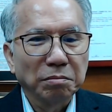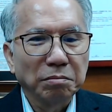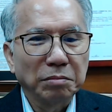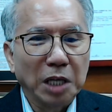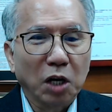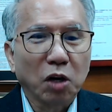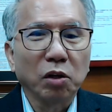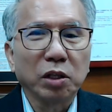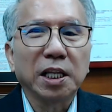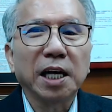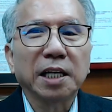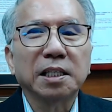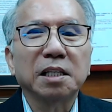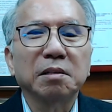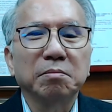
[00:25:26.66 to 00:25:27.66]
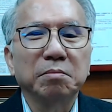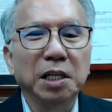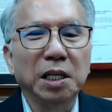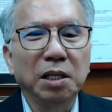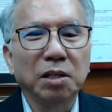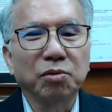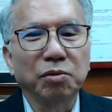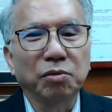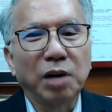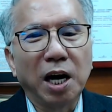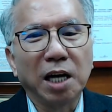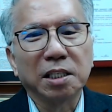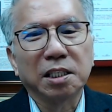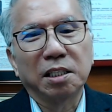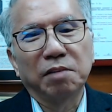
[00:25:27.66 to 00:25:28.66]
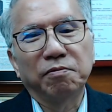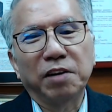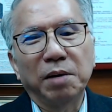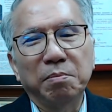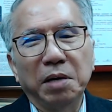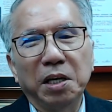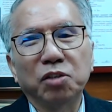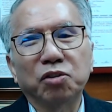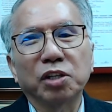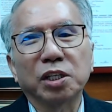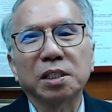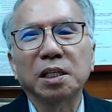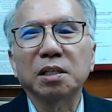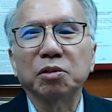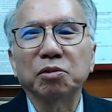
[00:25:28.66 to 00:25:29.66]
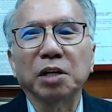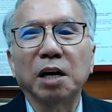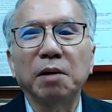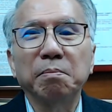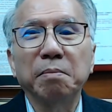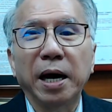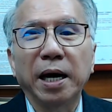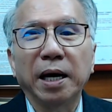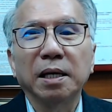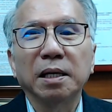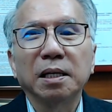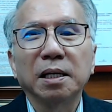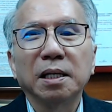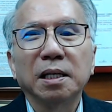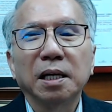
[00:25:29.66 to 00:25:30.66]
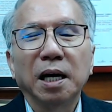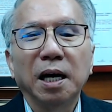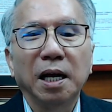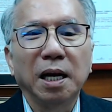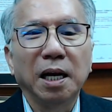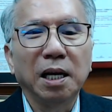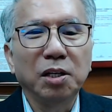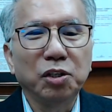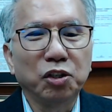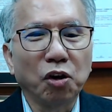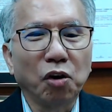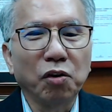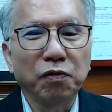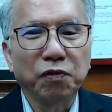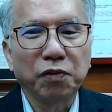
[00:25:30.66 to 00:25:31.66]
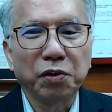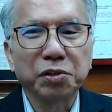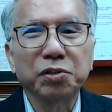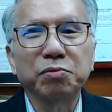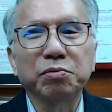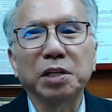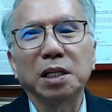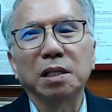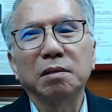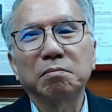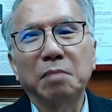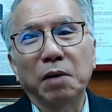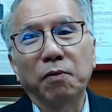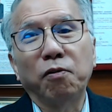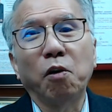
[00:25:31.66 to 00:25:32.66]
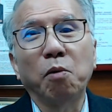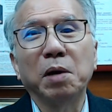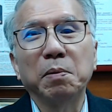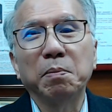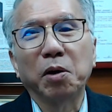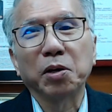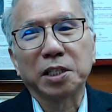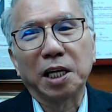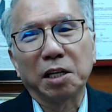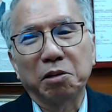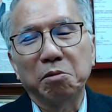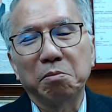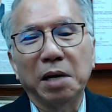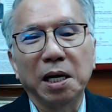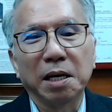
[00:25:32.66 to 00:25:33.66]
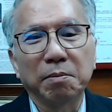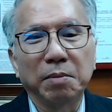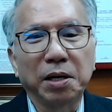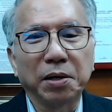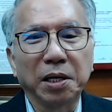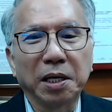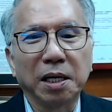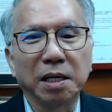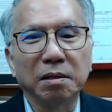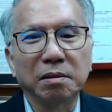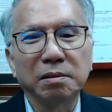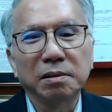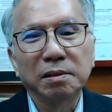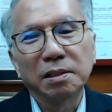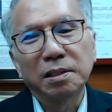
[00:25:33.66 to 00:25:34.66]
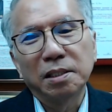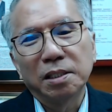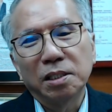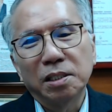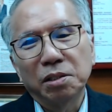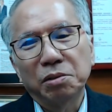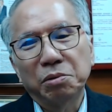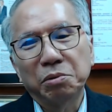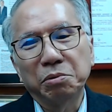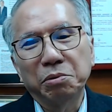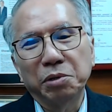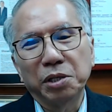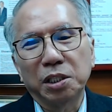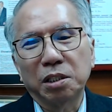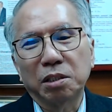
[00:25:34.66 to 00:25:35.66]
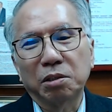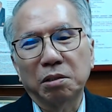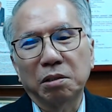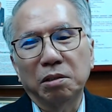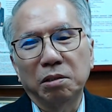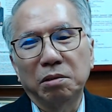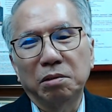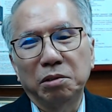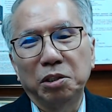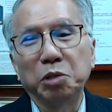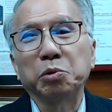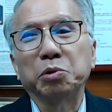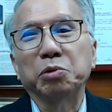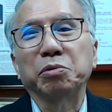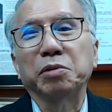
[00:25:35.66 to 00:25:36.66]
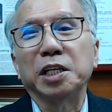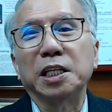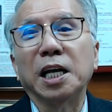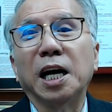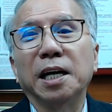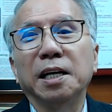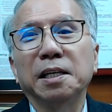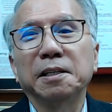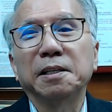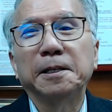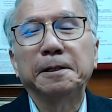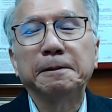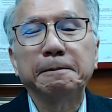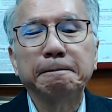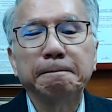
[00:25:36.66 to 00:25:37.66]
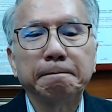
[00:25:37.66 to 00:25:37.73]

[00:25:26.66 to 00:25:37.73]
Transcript: they contacted me to ask if I'm interested to come back and then join force with my former boss, Dr. Malik Marikan, who is due to retire. You know.